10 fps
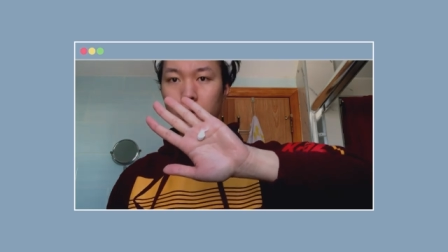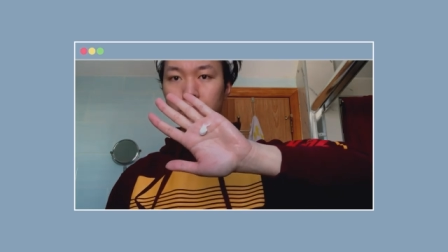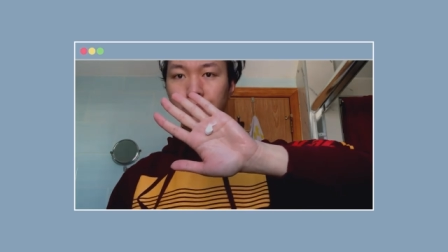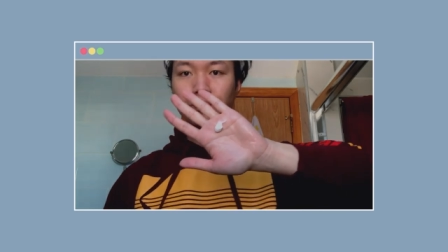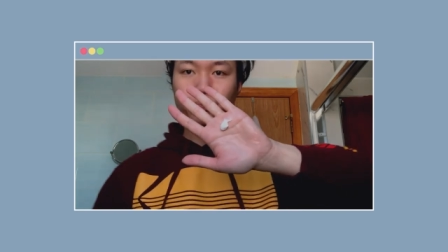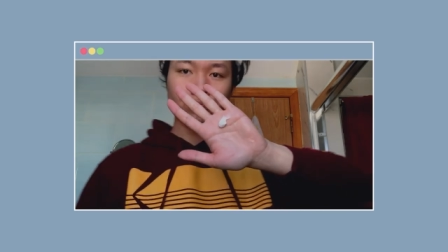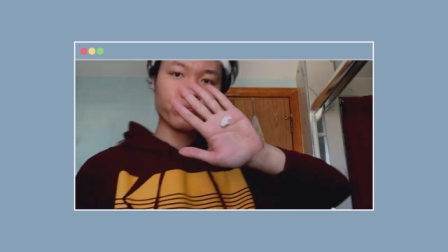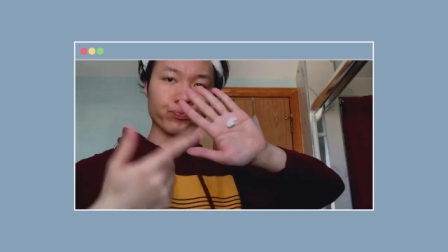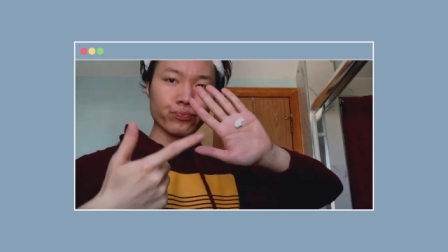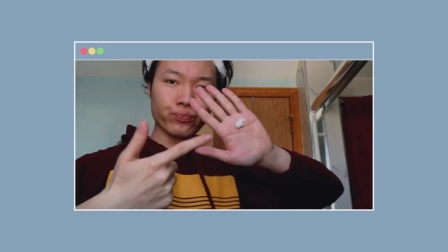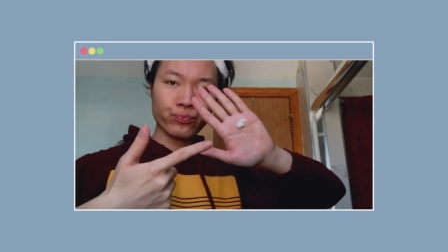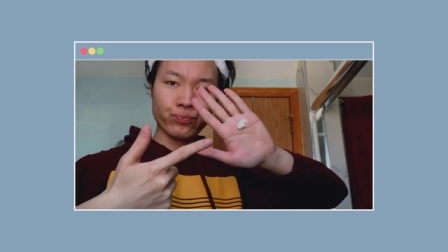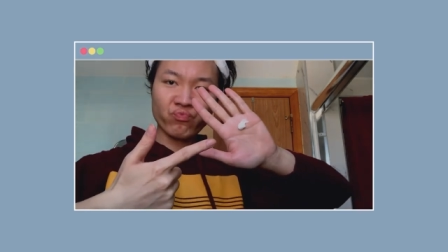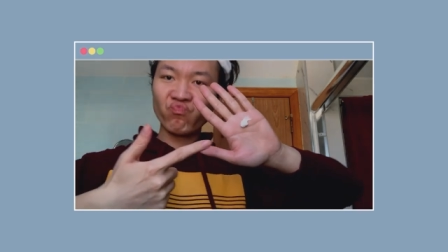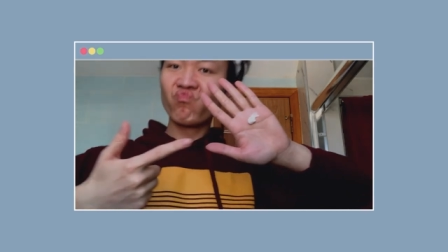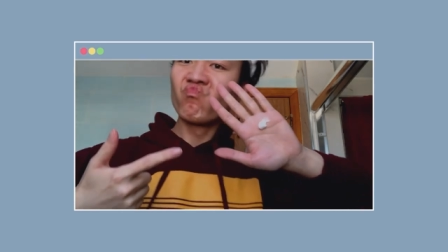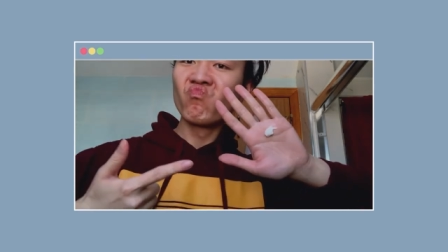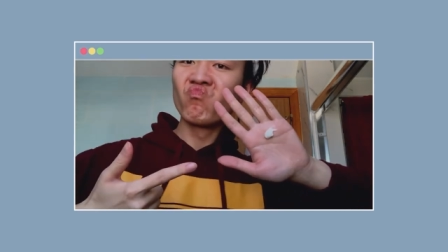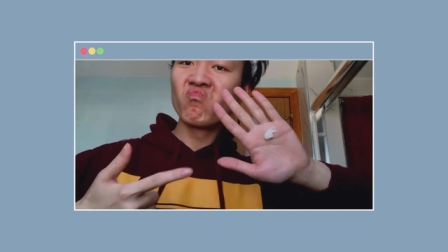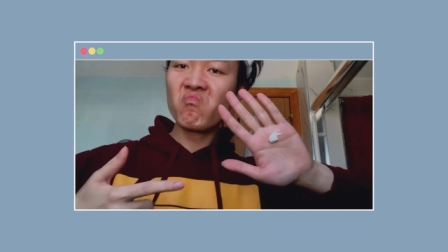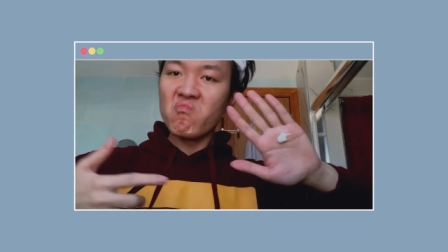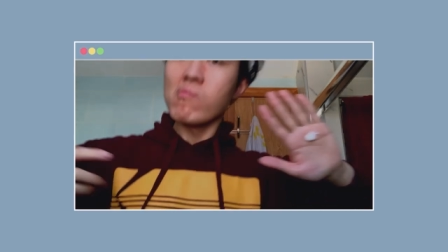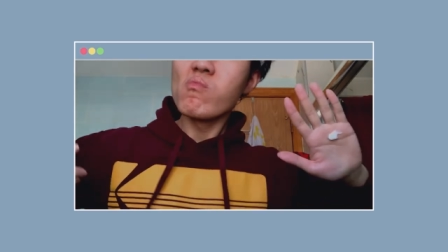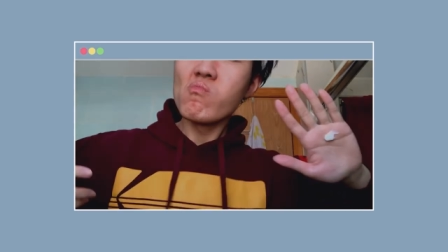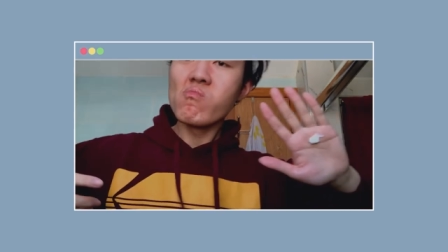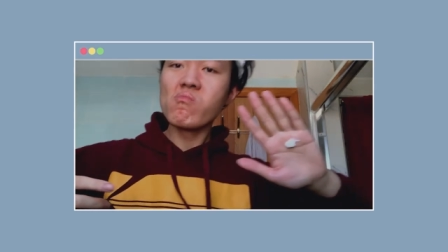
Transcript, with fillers: seed oil, which deeply penetrates to soothe the